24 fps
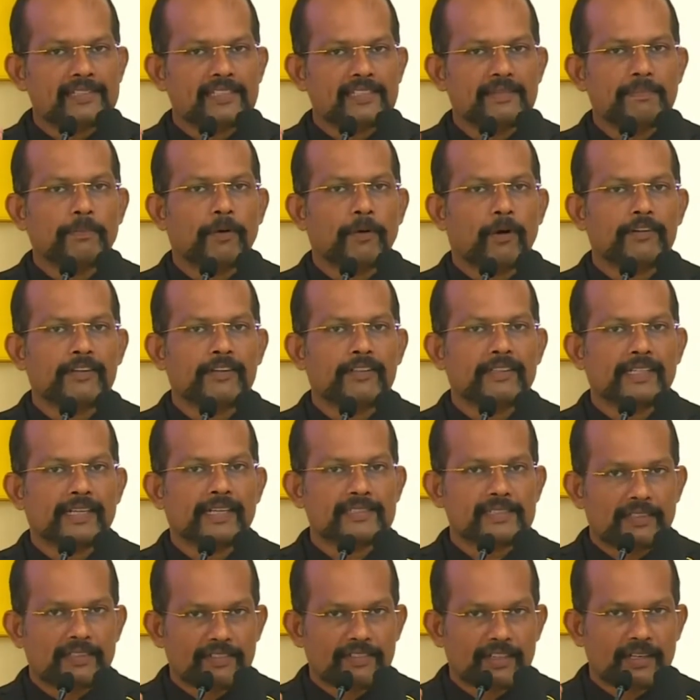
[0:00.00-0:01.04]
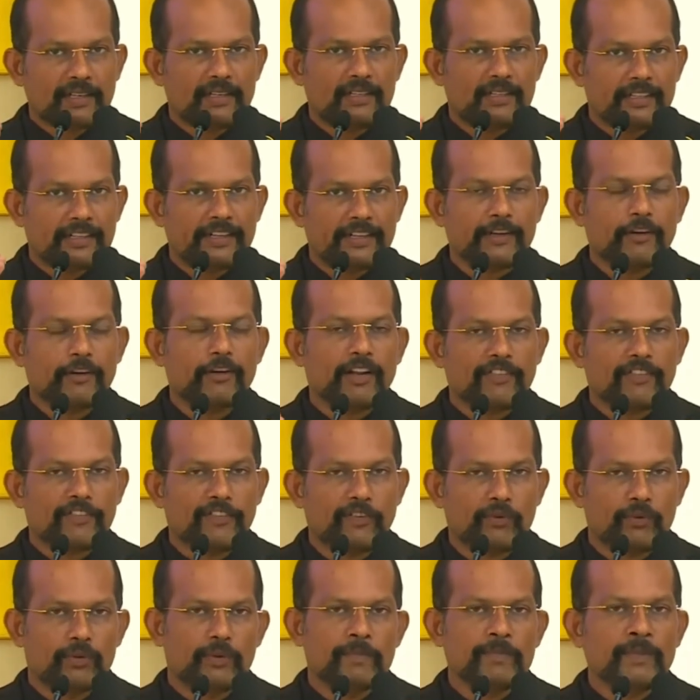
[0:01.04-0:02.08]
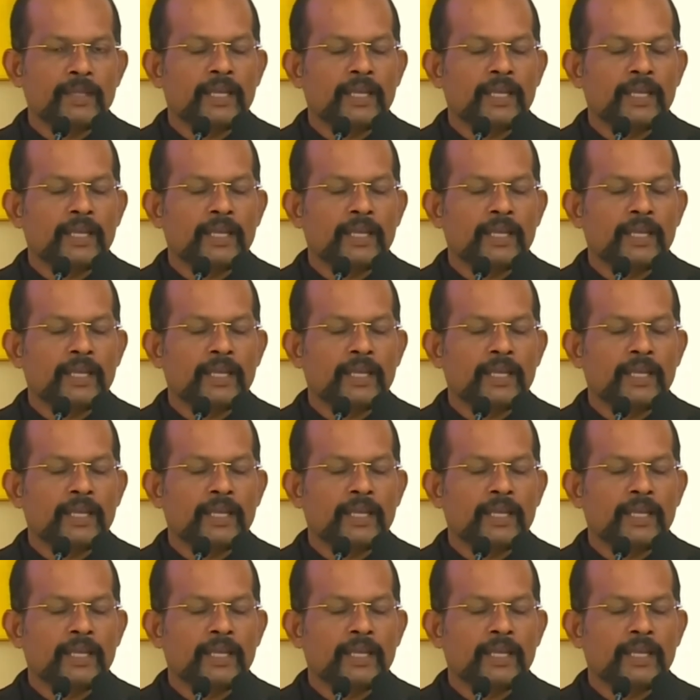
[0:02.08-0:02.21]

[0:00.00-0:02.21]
important as our regular food.